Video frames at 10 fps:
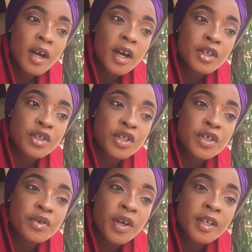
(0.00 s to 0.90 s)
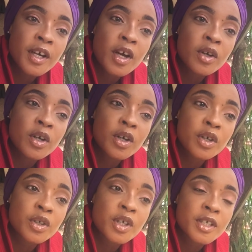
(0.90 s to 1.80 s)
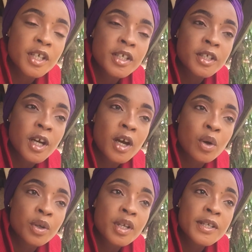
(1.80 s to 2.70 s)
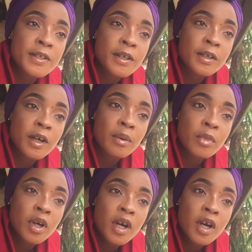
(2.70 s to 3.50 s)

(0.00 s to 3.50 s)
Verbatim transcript: and she creates her co own content uh, on Instagram.